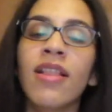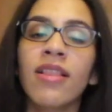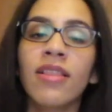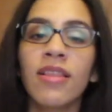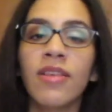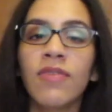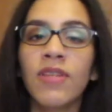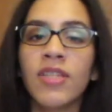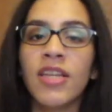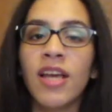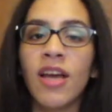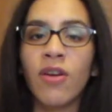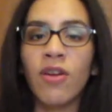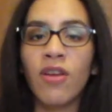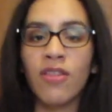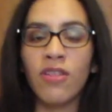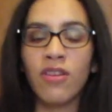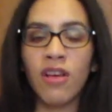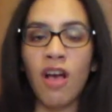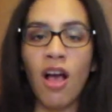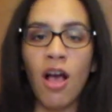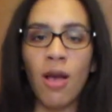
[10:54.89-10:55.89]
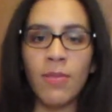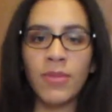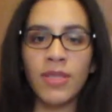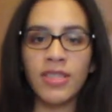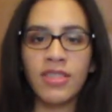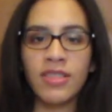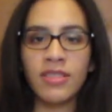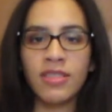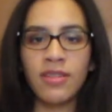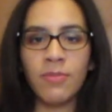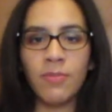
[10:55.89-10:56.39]
Leave it down on the
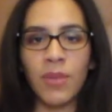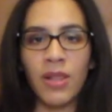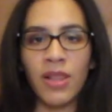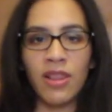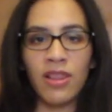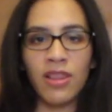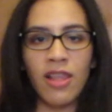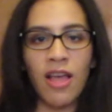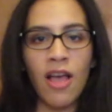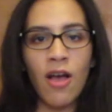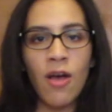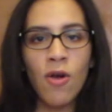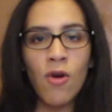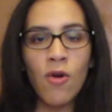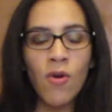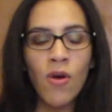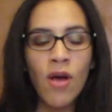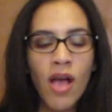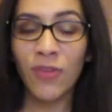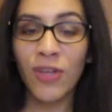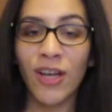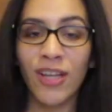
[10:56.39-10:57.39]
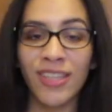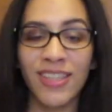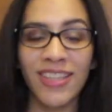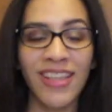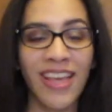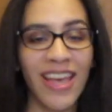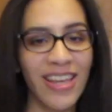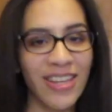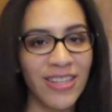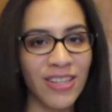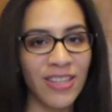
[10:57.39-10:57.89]
comments below. If you got to
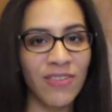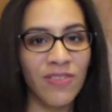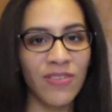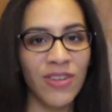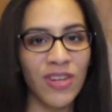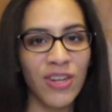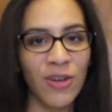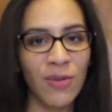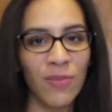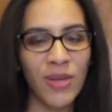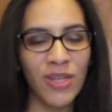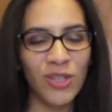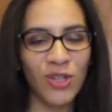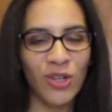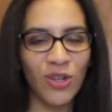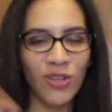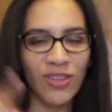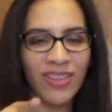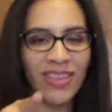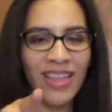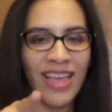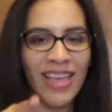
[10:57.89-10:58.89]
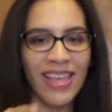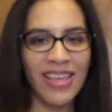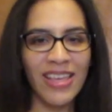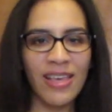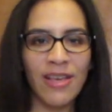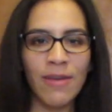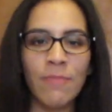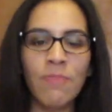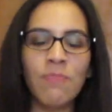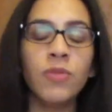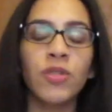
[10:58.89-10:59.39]
the end of the video, make sure to like
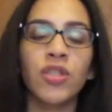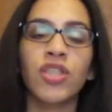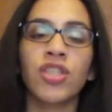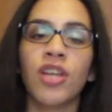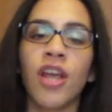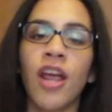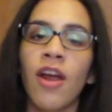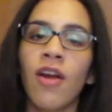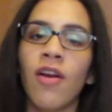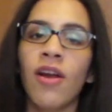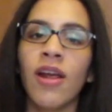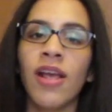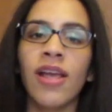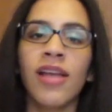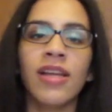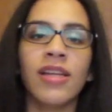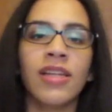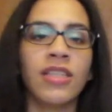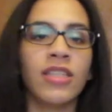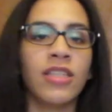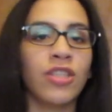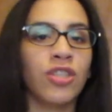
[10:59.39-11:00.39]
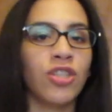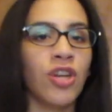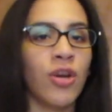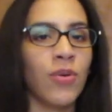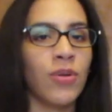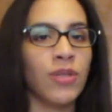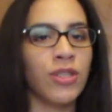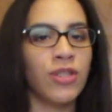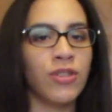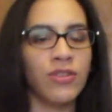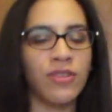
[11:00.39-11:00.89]
it, share it, show
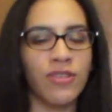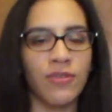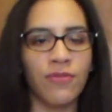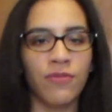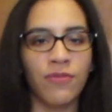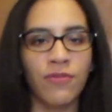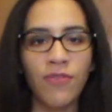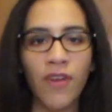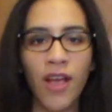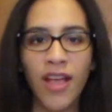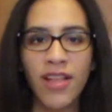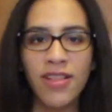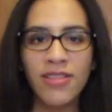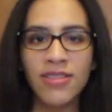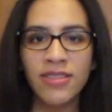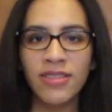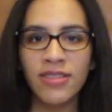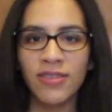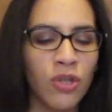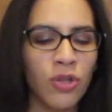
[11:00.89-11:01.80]
it to some friends.